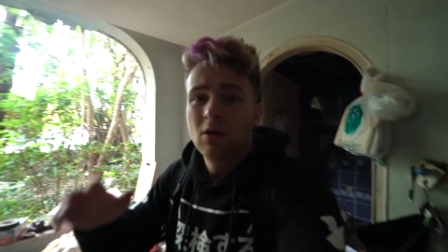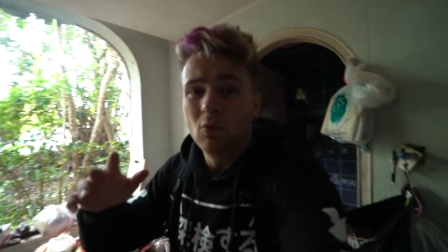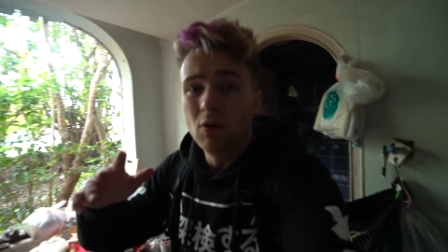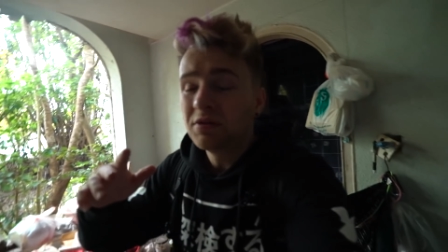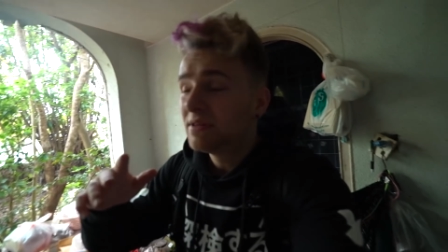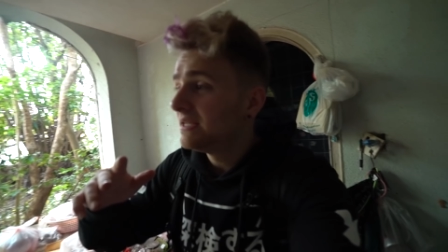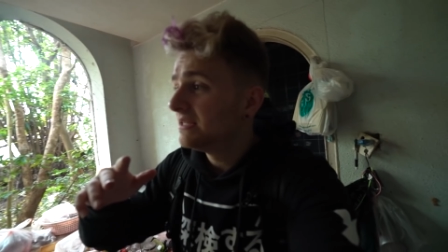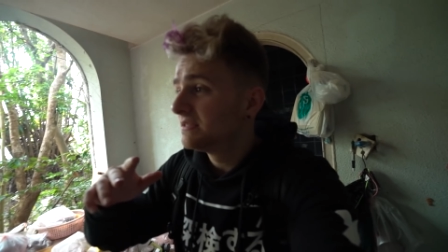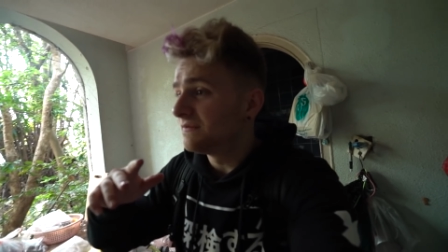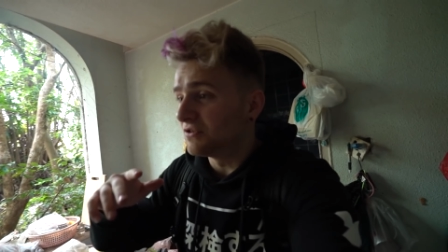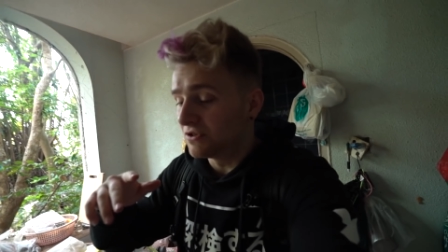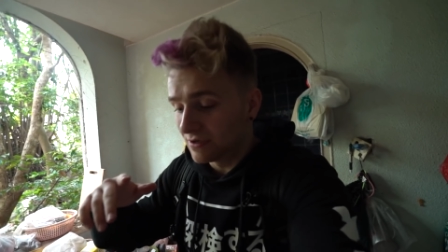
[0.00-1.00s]
One thing is
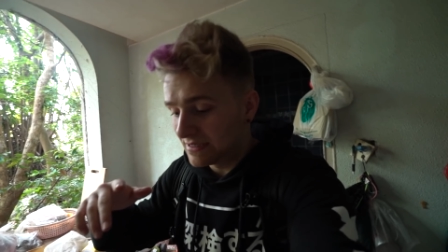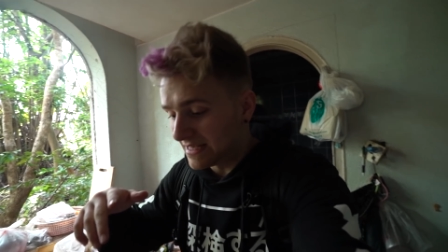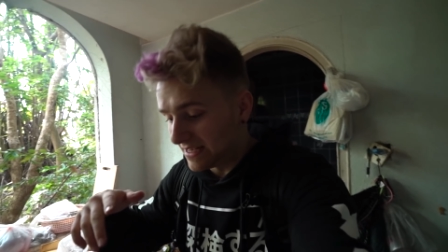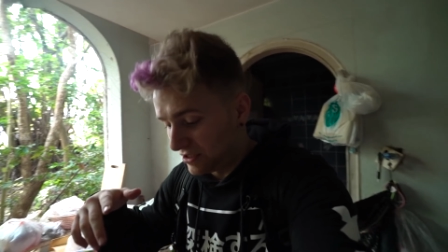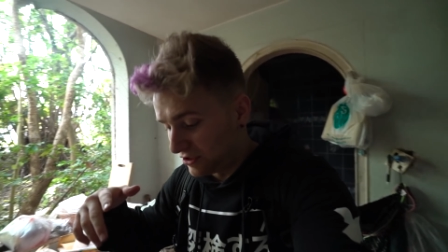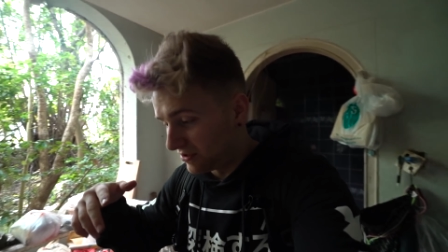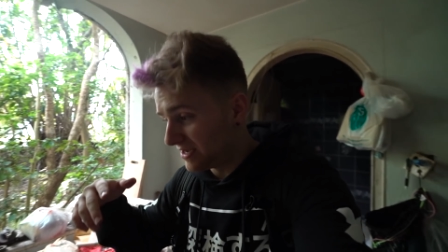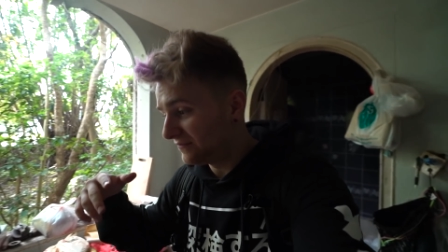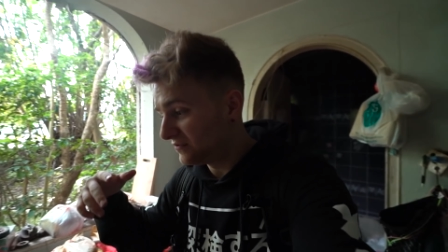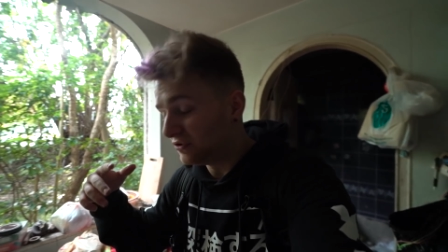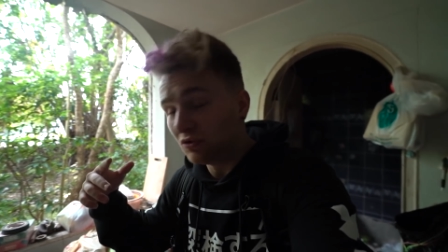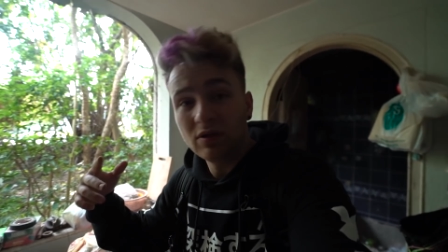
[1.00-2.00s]
for sure is that, you know,
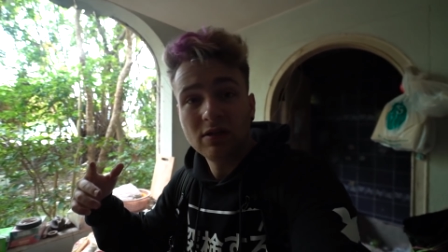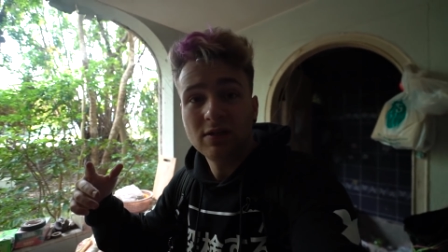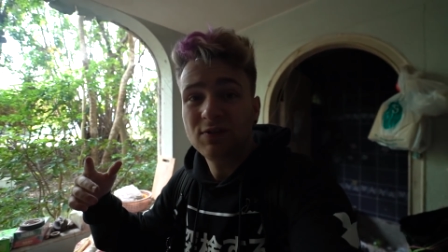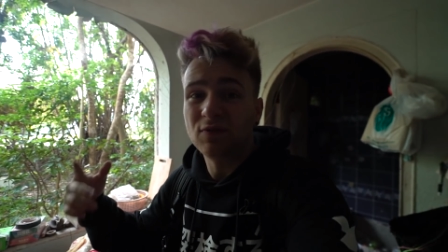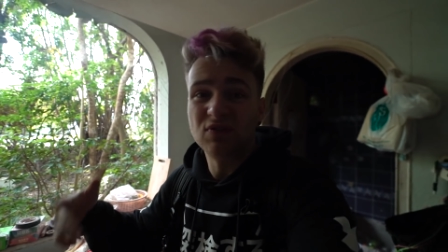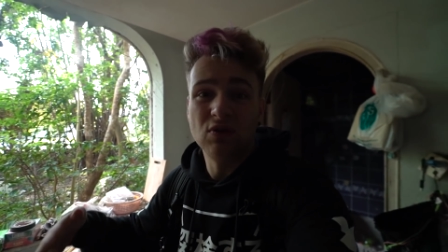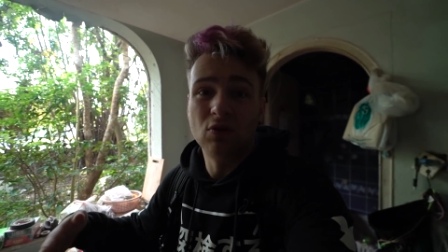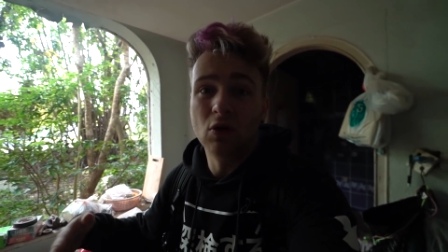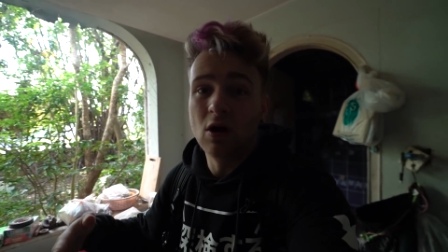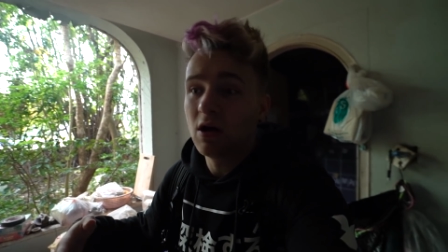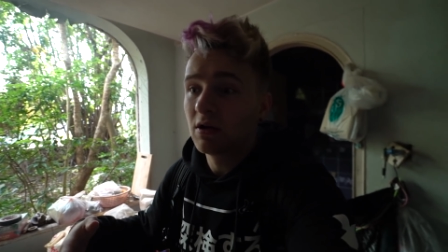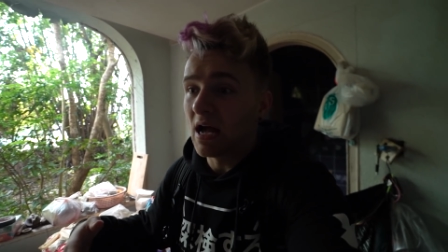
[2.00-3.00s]
after doing this for so
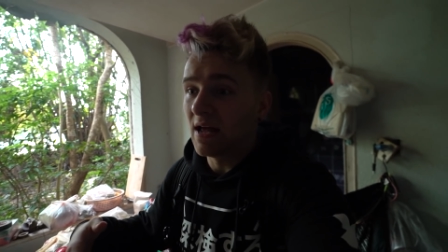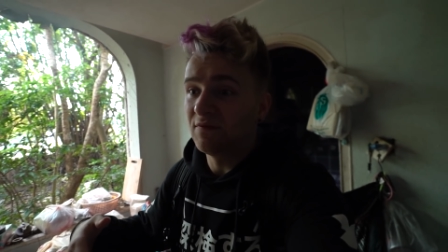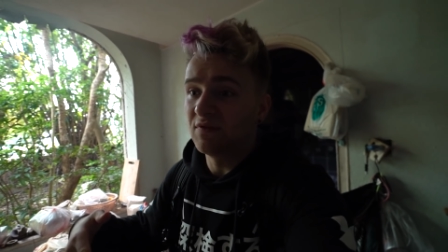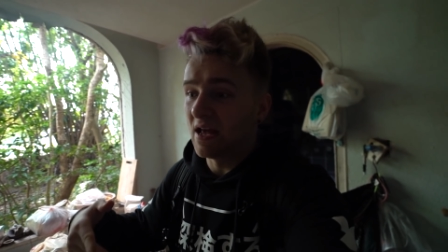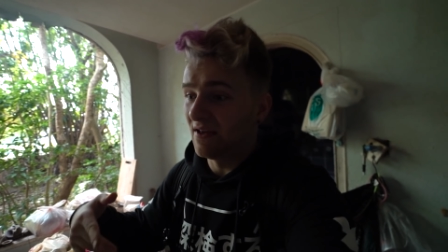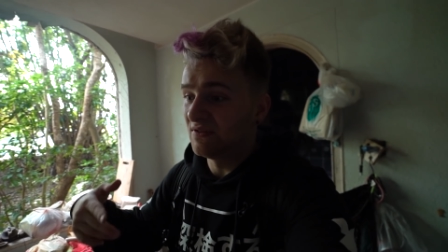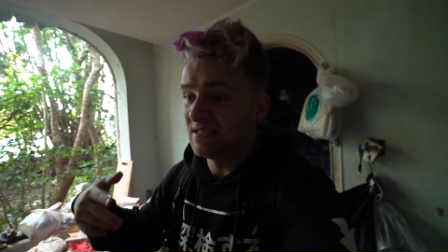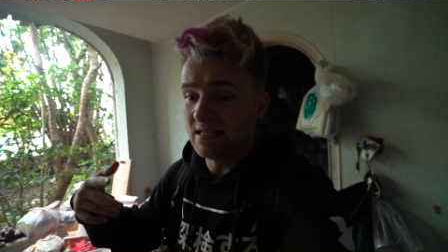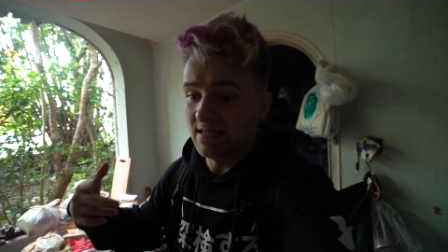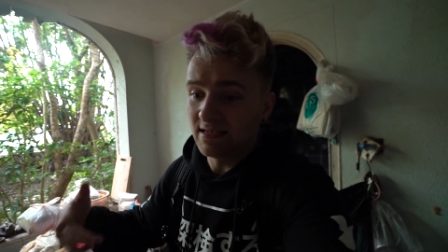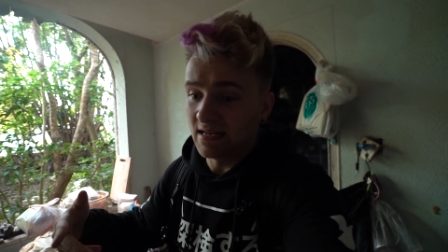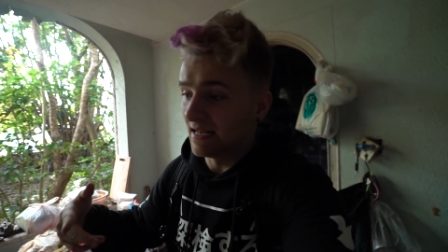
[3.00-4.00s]
long, I've
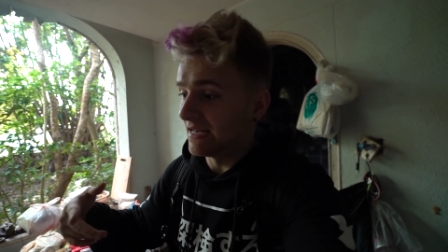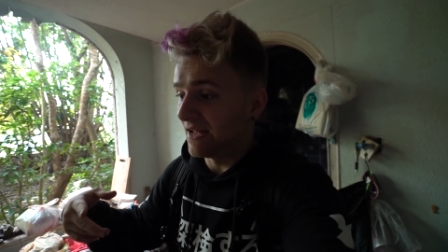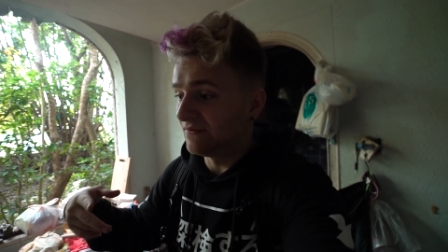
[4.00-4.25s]
seen it.